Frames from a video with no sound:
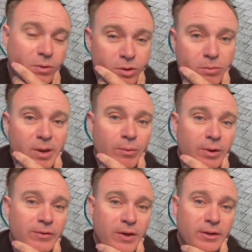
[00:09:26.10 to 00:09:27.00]
you may
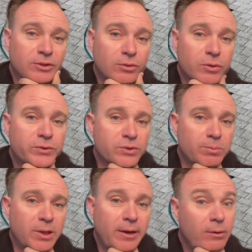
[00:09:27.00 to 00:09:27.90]
want to talk to your local
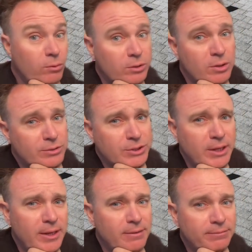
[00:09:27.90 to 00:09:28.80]
supplier or call
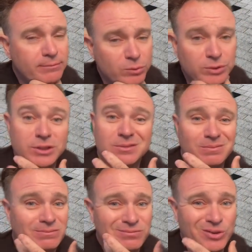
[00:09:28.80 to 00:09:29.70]
GAF or just
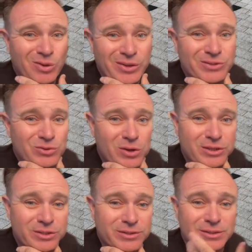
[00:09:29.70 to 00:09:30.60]
follow the
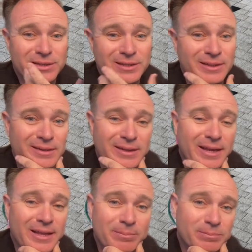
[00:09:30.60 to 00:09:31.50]
instructions at the end of the day.
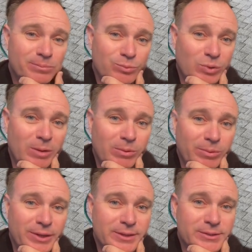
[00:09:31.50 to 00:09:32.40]
That
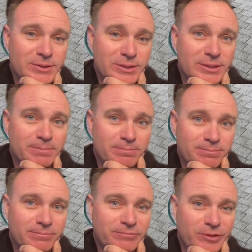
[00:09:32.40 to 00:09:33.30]
probably is the
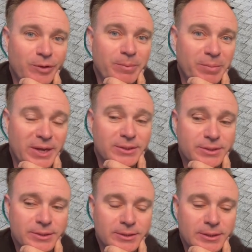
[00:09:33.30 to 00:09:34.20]
very
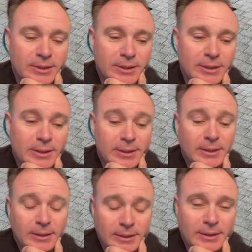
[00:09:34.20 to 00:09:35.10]
best.
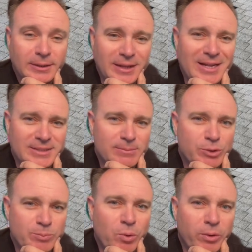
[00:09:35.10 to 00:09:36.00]
That's the
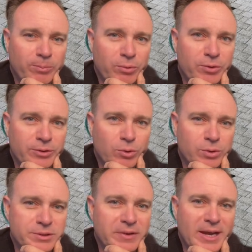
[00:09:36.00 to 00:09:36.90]
most prudent
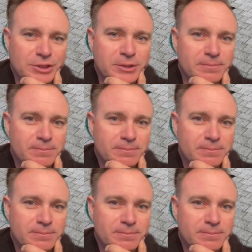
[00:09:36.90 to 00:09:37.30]
course of action.